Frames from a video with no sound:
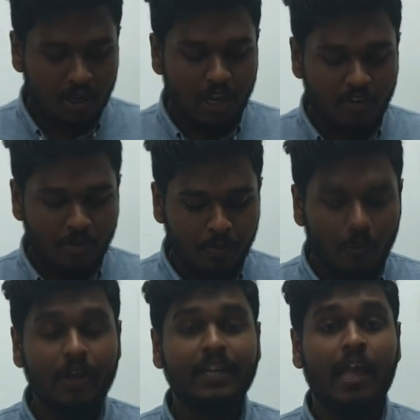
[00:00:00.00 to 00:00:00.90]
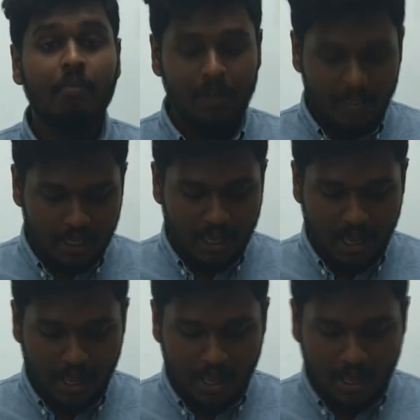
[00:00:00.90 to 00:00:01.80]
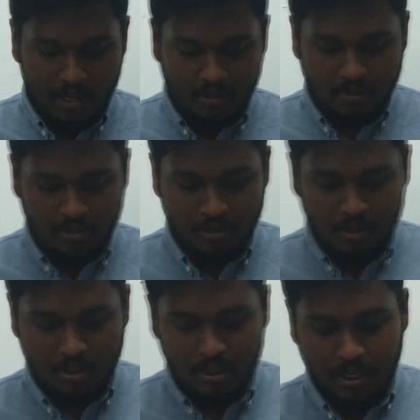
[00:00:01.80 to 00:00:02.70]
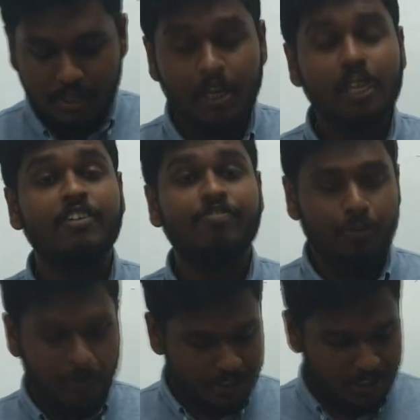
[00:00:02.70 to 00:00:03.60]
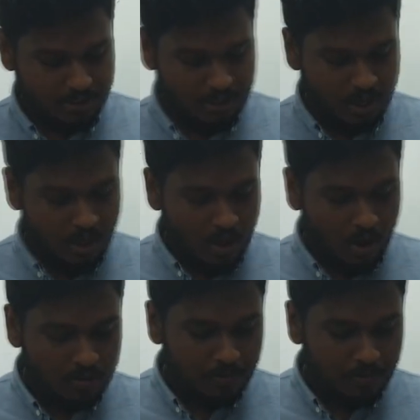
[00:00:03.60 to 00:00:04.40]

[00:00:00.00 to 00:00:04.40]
never provide timely and detailed information on